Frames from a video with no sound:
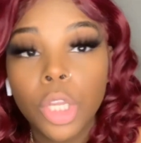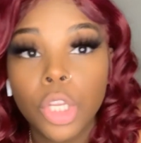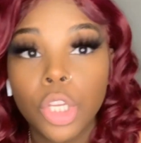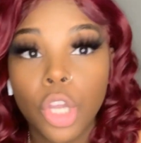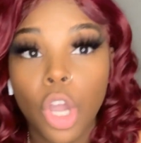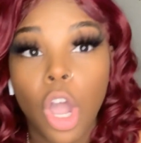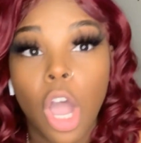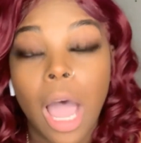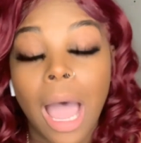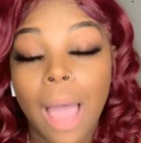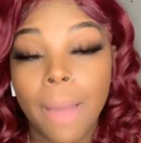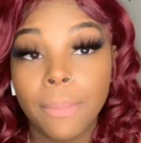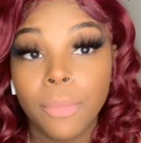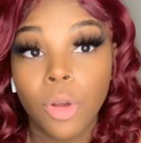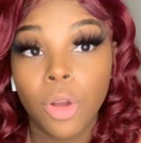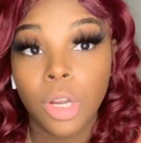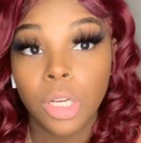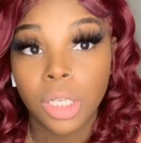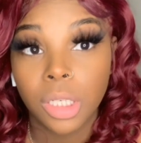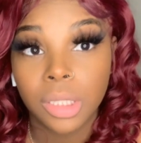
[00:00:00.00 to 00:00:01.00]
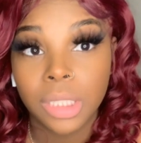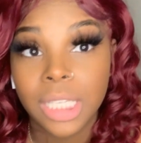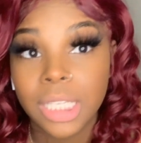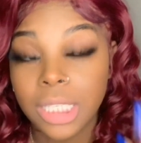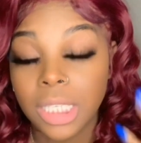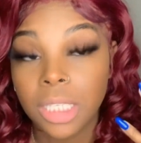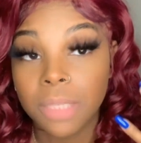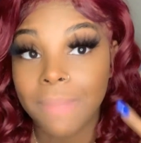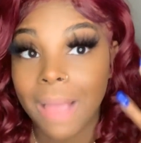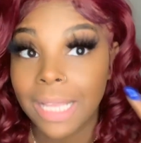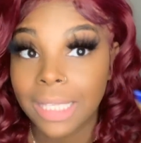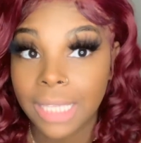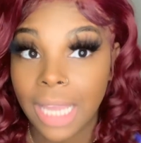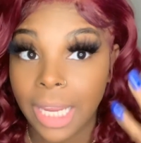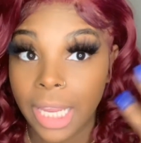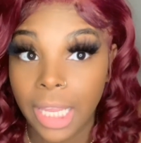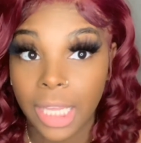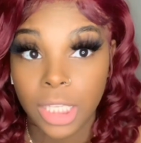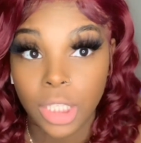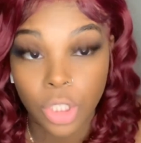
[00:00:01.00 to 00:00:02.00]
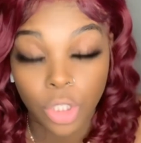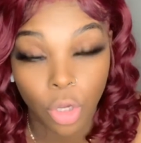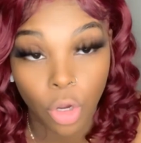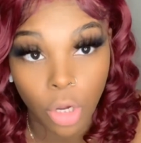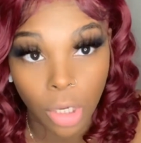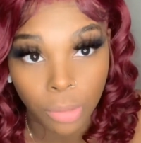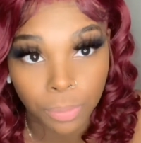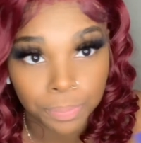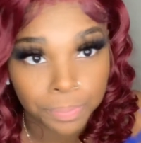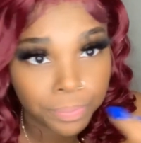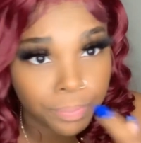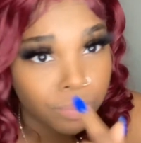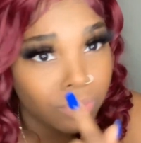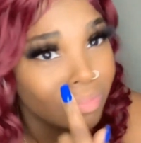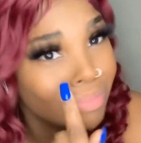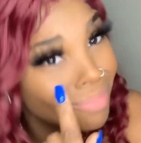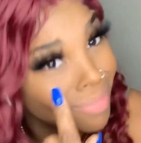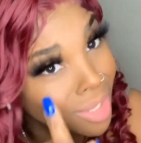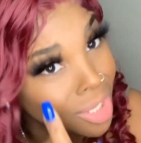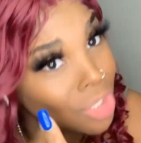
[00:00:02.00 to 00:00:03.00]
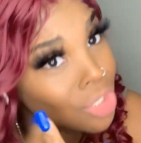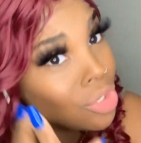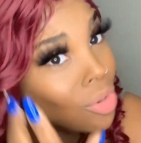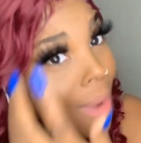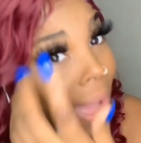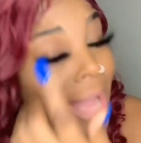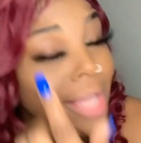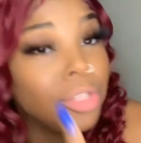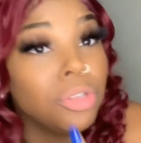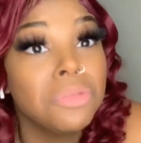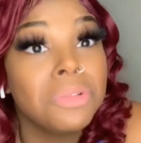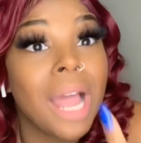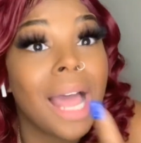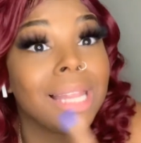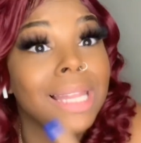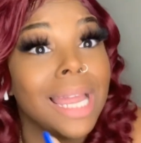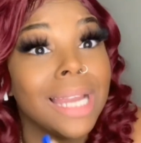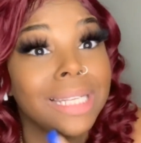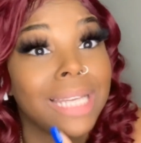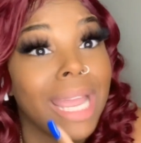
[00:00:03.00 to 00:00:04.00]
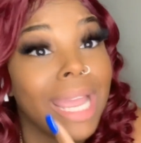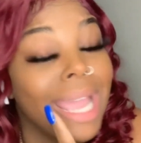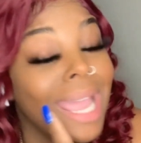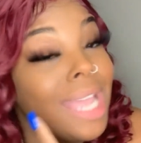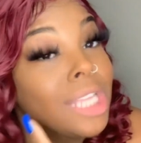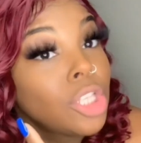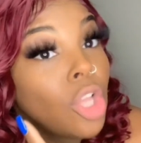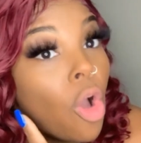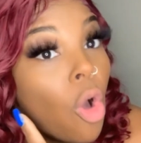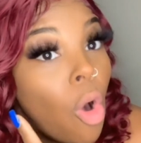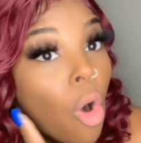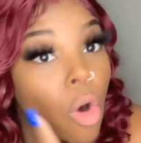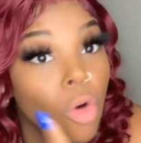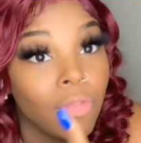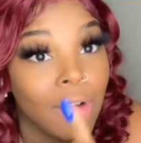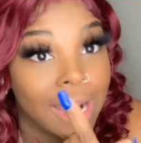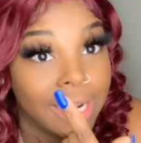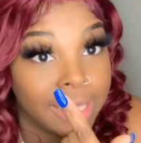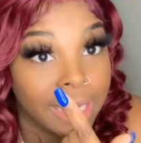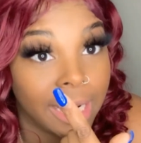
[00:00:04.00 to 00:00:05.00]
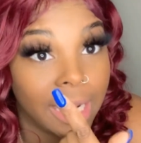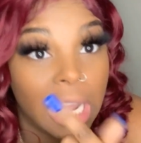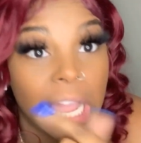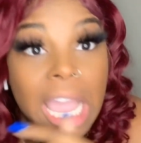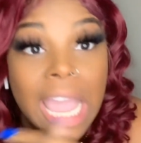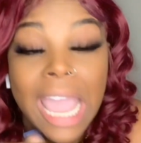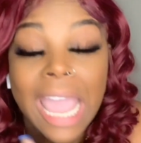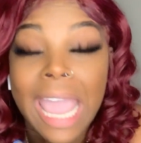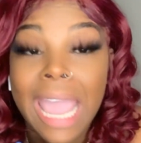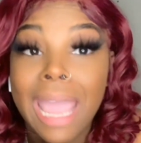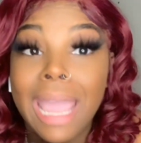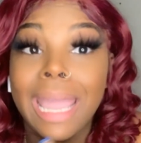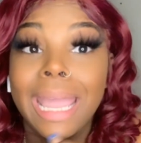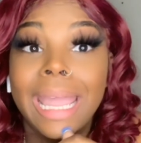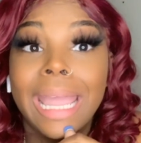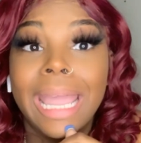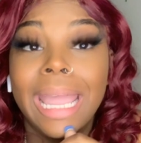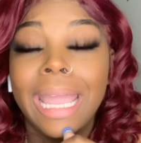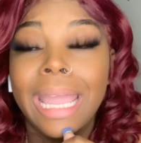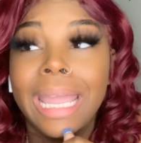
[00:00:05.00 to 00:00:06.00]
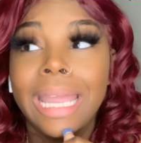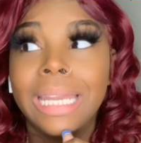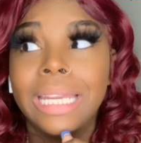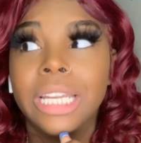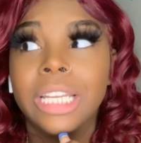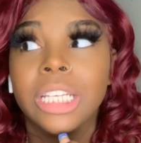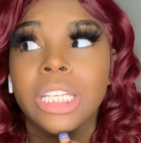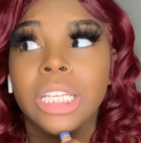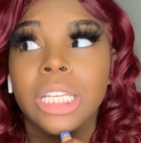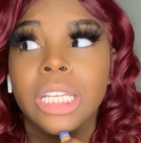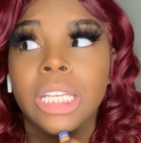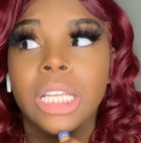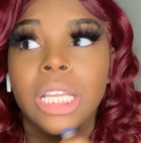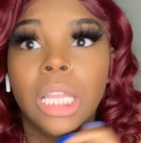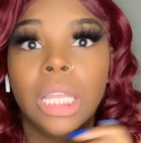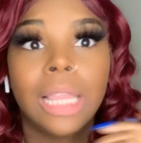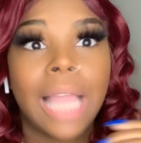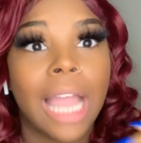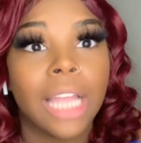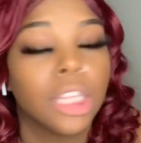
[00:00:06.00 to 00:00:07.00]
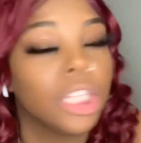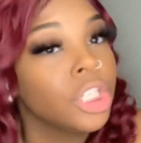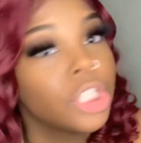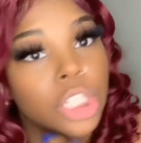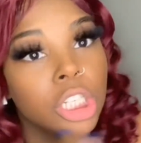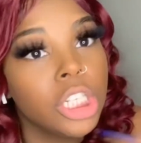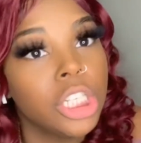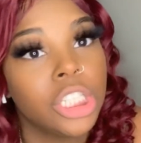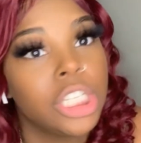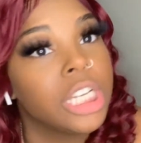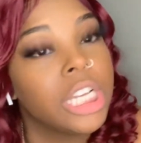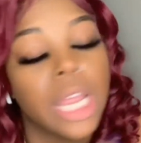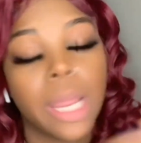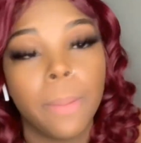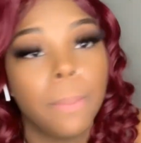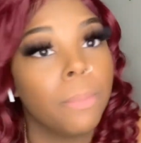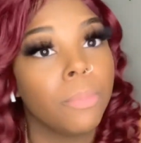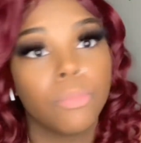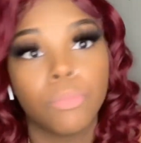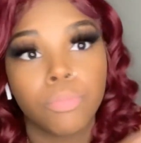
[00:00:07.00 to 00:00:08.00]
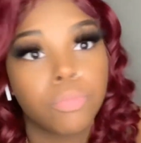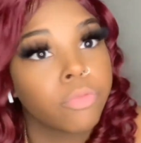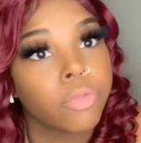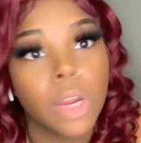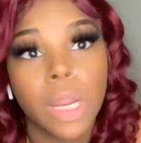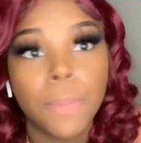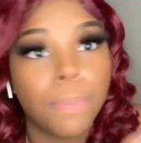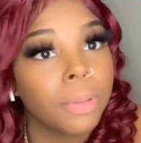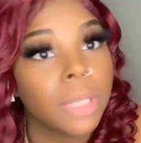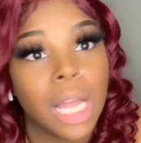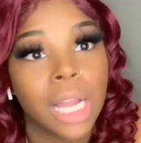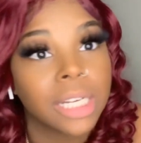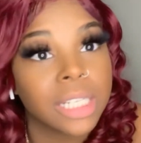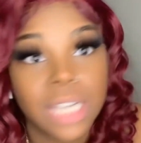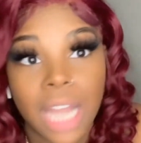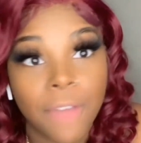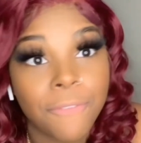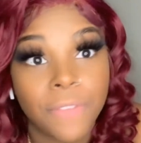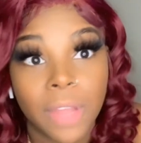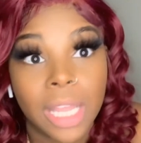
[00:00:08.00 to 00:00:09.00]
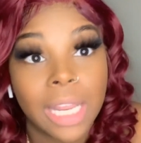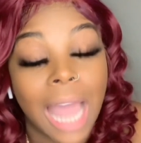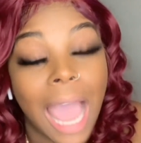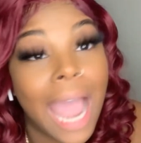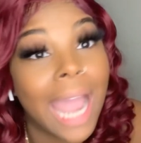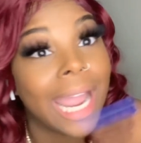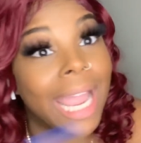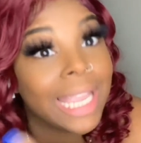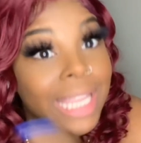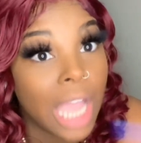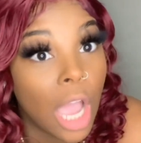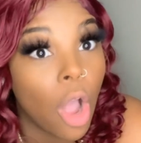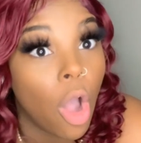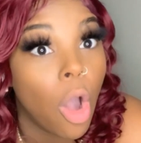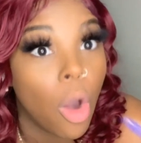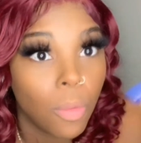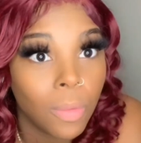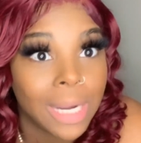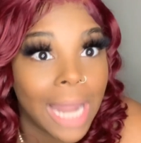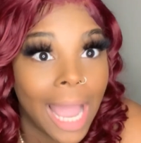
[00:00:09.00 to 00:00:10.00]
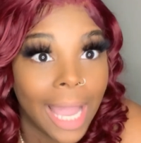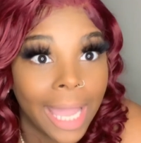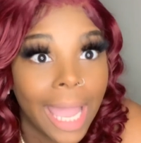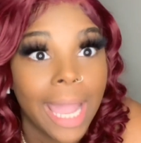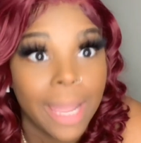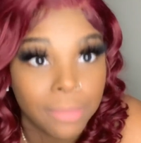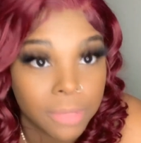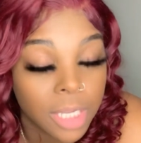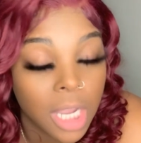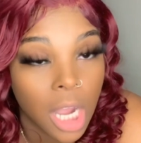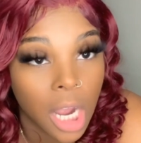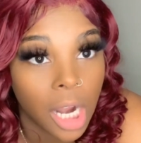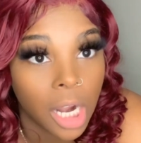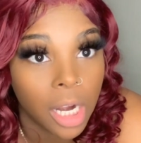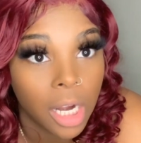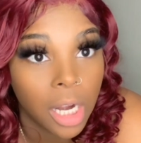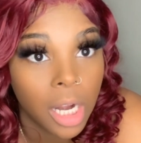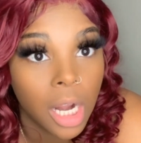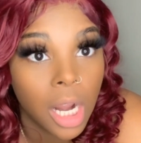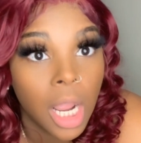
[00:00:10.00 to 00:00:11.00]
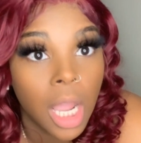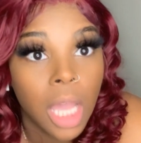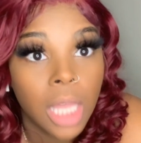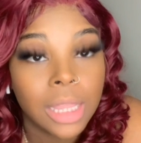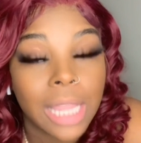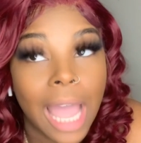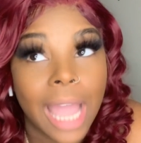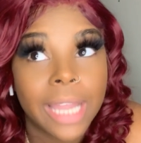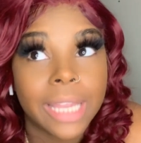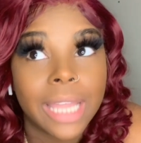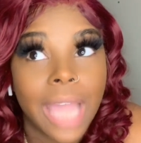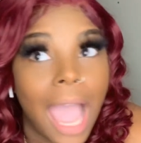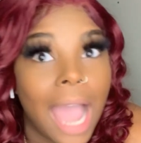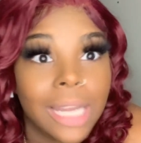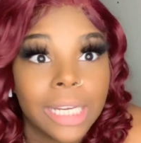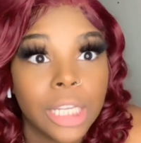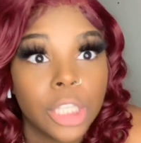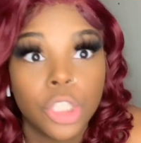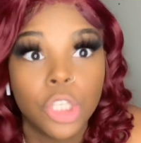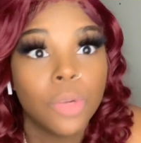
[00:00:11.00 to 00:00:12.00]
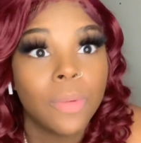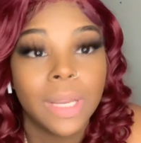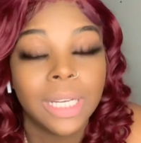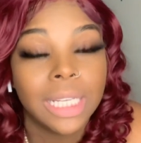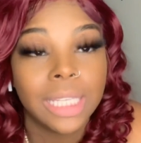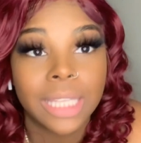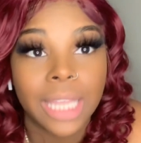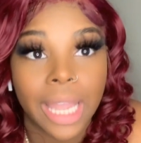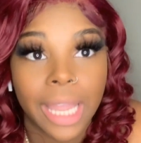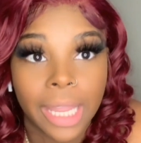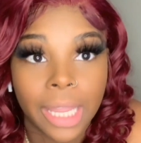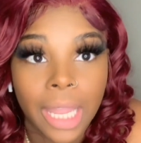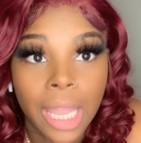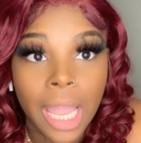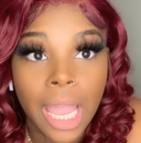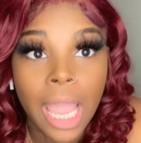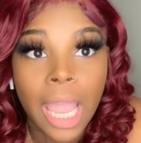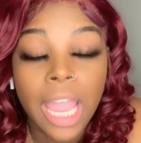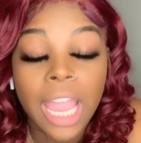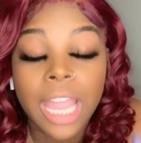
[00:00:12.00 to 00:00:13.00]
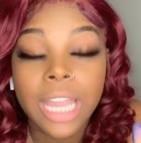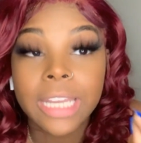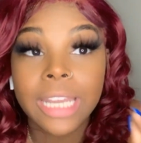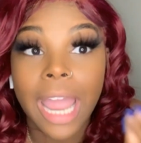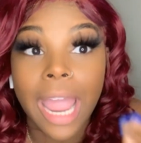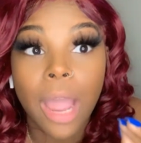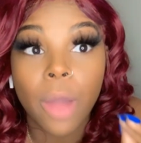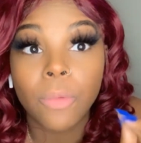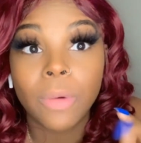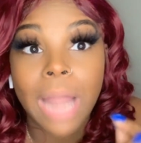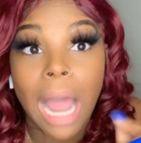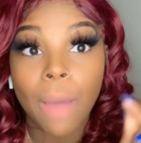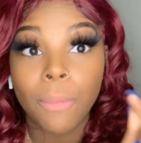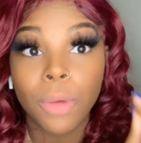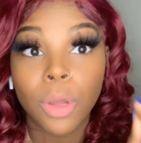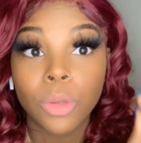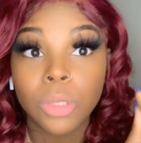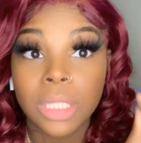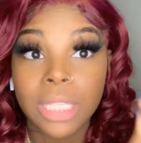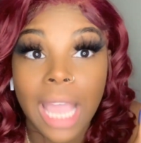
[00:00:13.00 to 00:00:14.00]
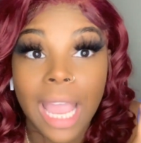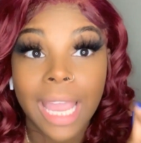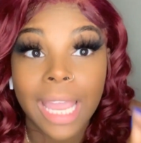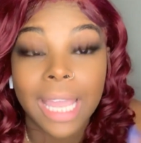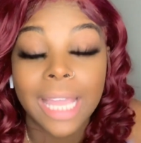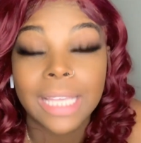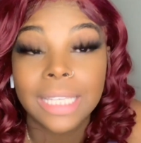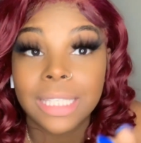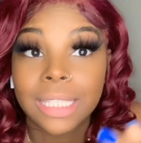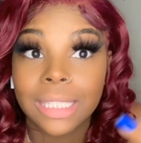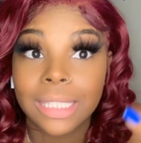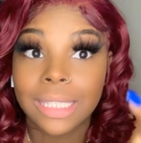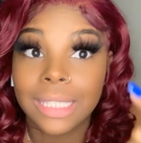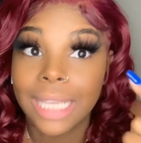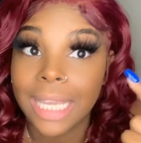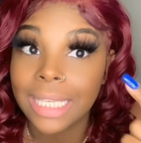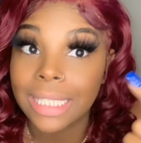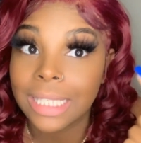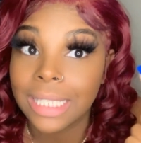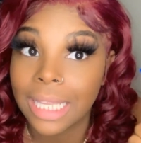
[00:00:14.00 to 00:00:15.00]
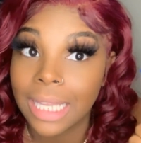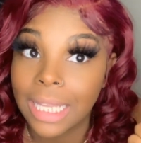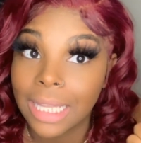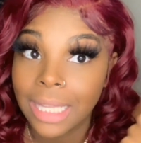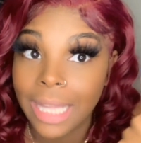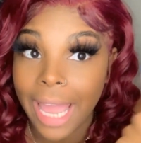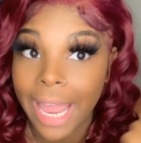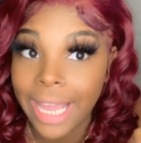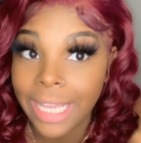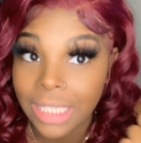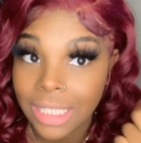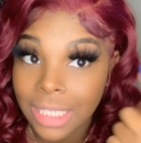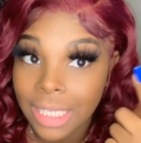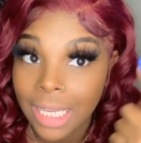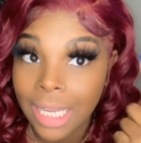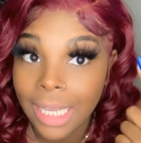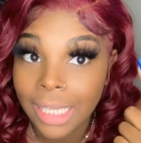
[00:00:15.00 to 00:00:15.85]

Y'all, I'm gonna. This is my second install. So I do not like that it has a hole right there. And like literally she didn't repluck nothing. I had that hole when I came to her. Like I didn't do anything. Now what I will say is this lace